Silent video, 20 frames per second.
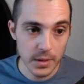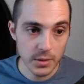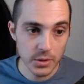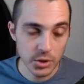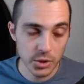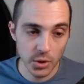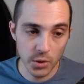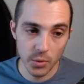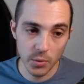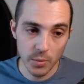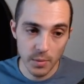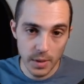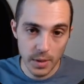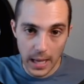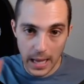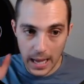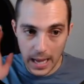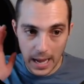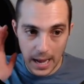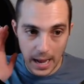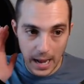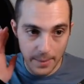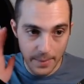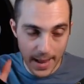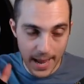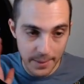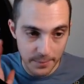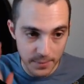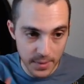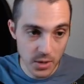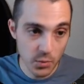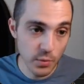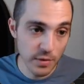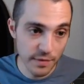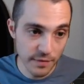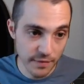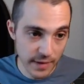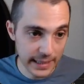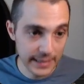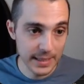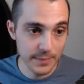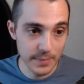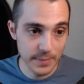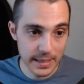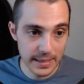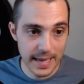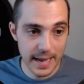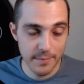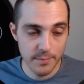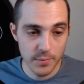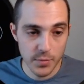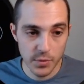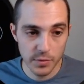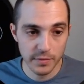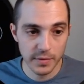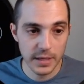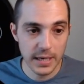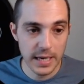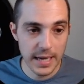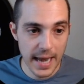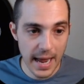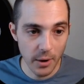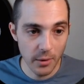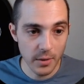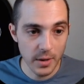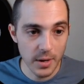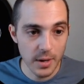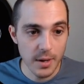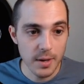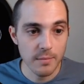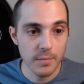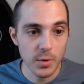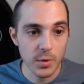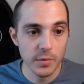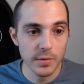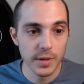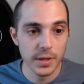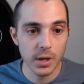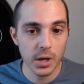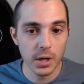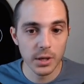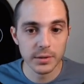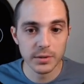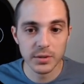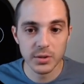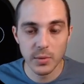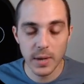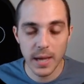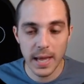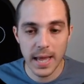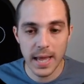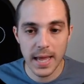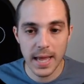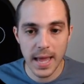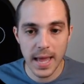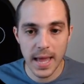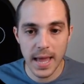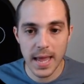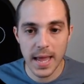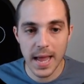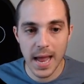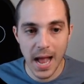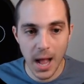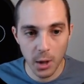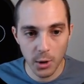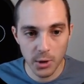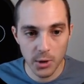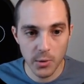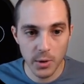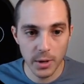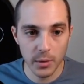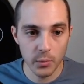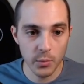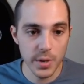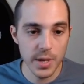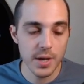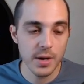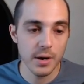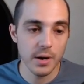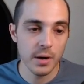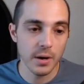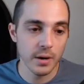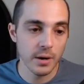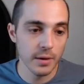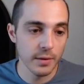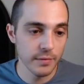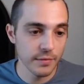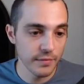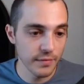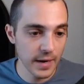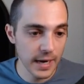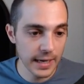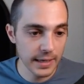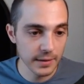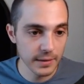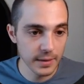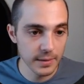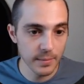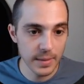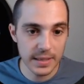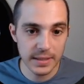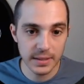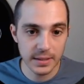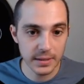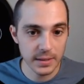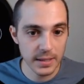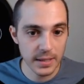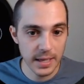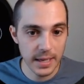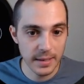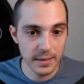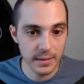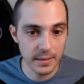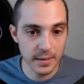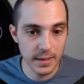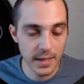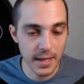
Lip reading: So I'm happy we finally made that move. Now, moving on to AA Alcoa. We are finally, basically,